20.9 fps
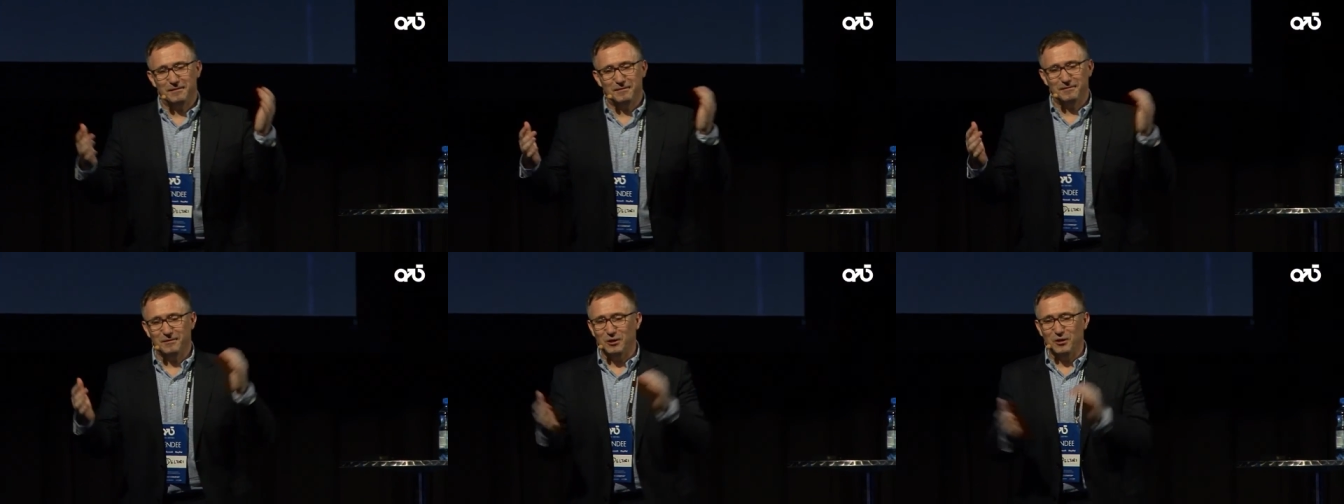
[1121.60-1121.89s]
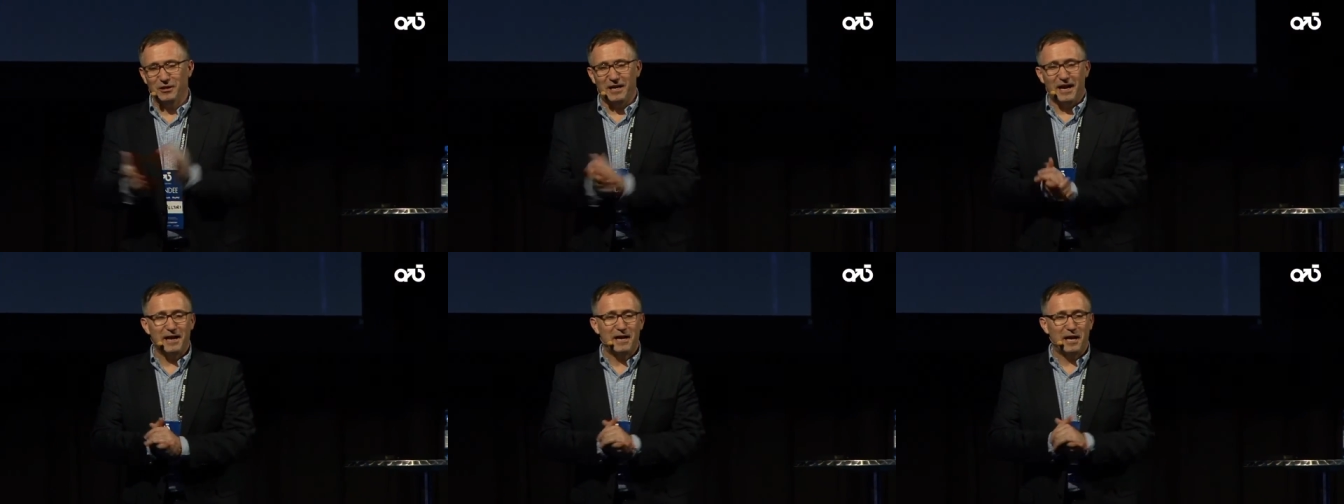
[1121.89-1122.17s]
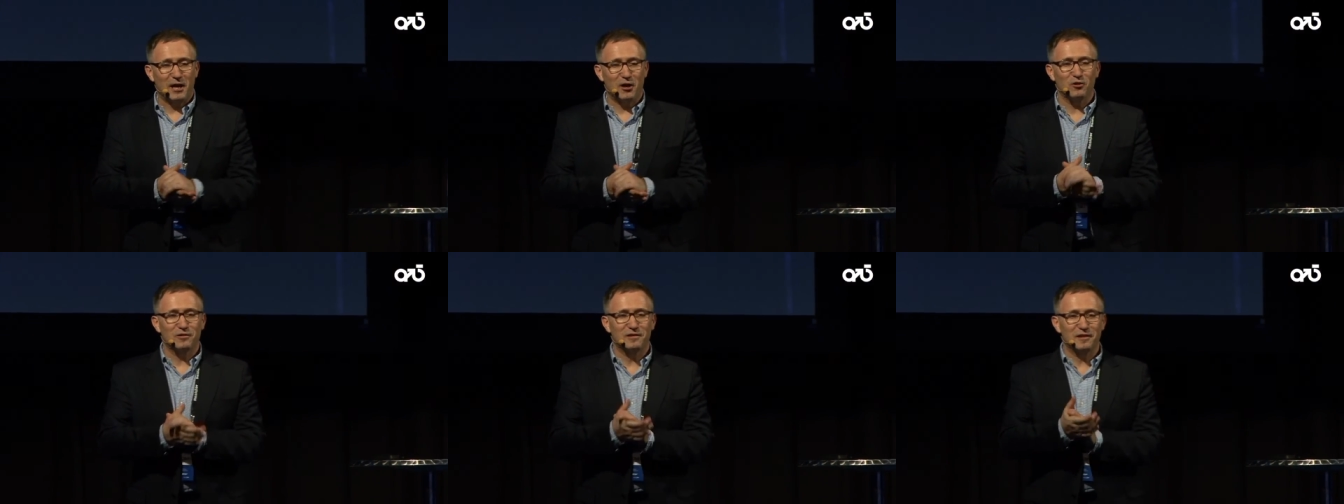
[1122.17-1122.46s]
Look, I
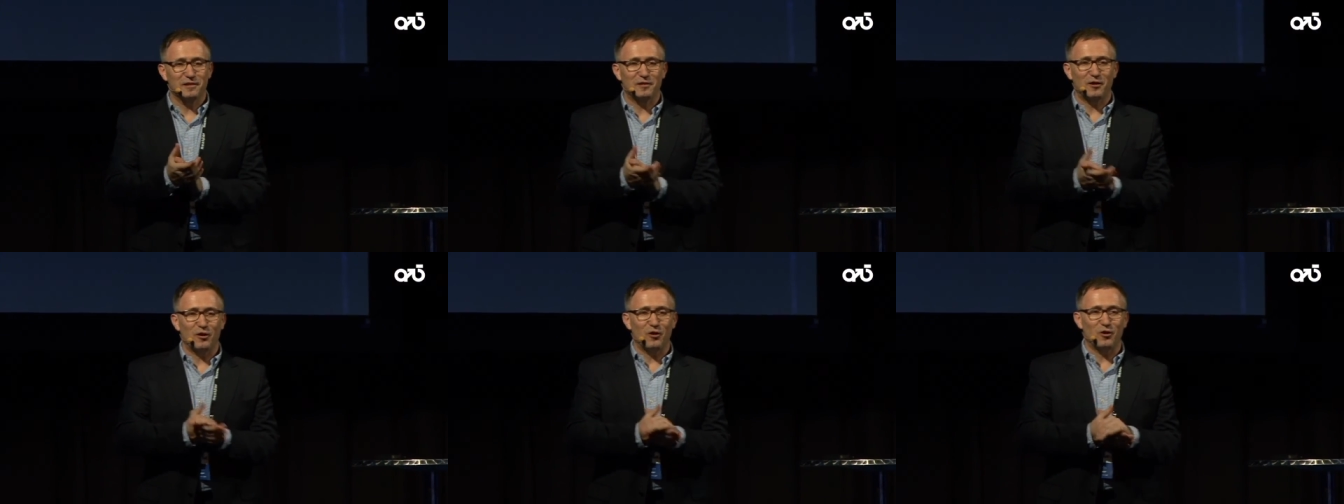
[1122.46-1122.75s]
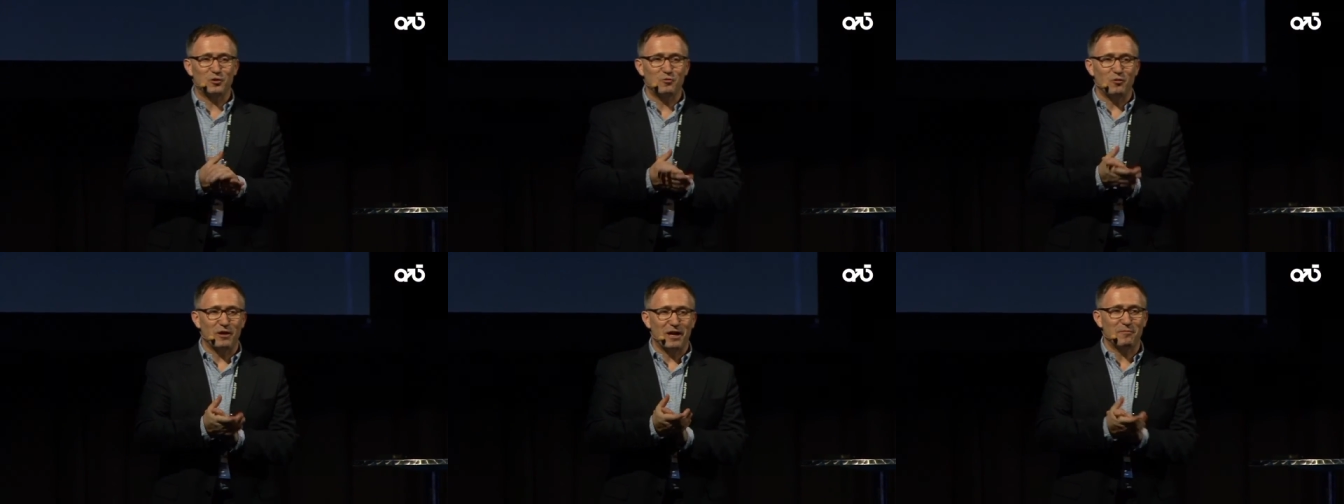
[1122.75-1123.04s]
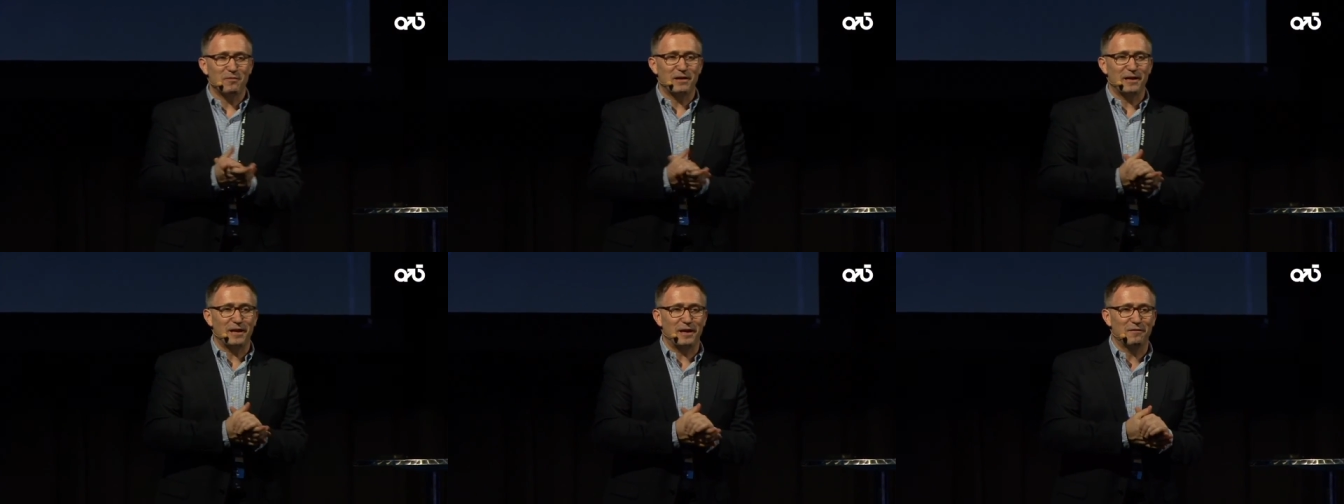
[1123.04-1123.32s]
cannot disclose what
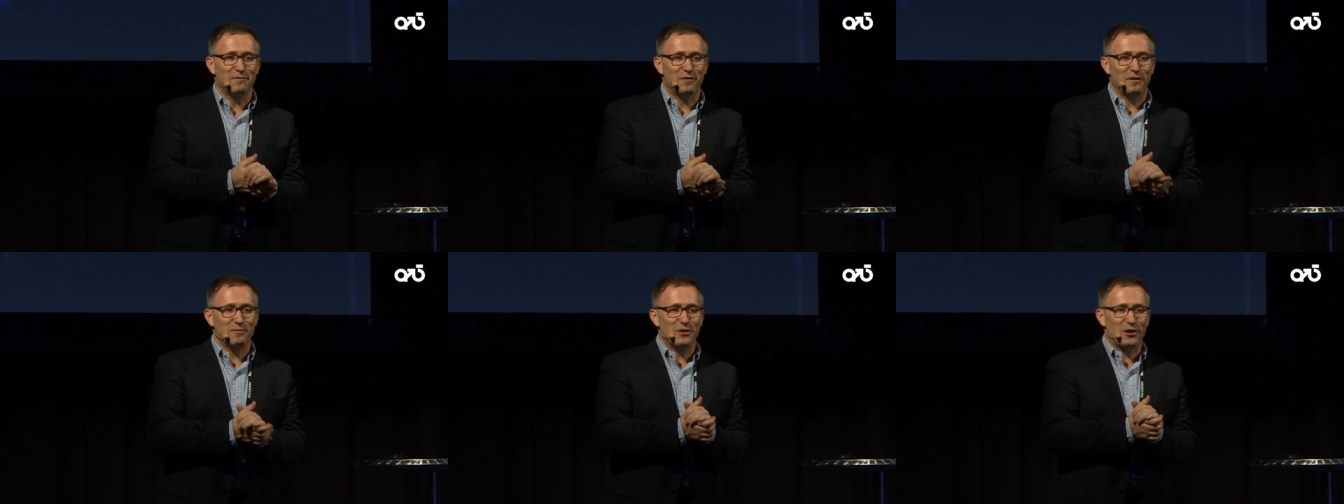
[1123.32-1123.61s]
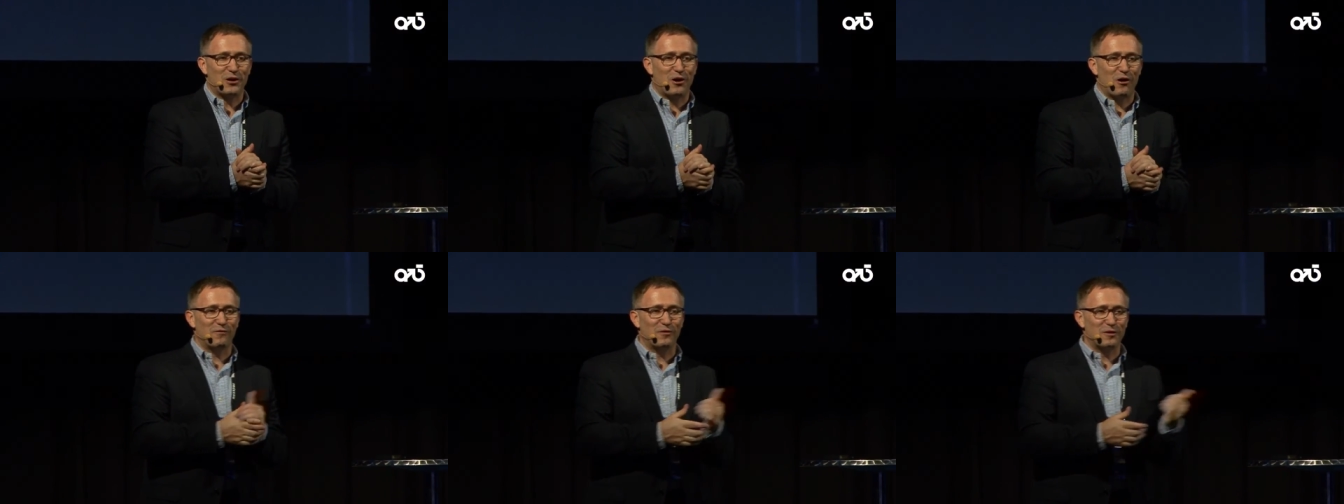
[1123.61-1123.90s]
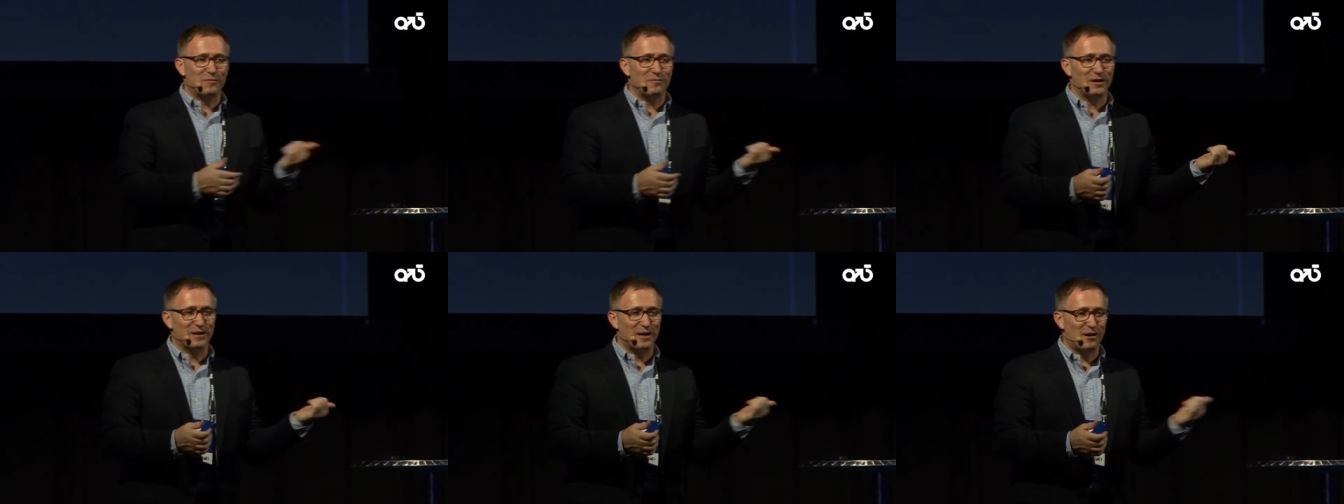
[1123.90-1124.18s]
I'm getting from the
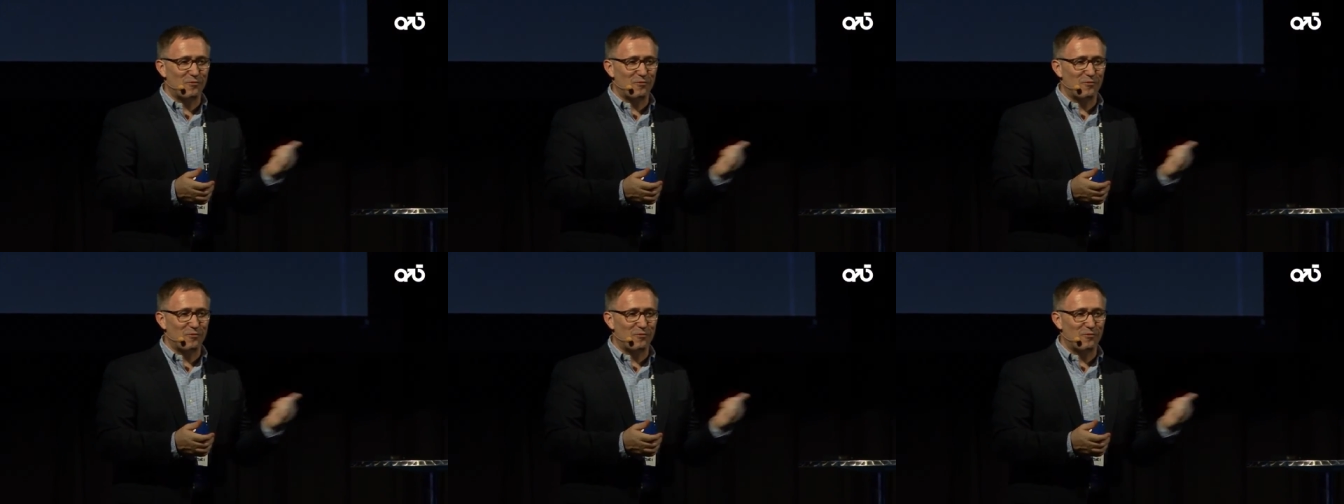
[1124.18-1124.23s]
government.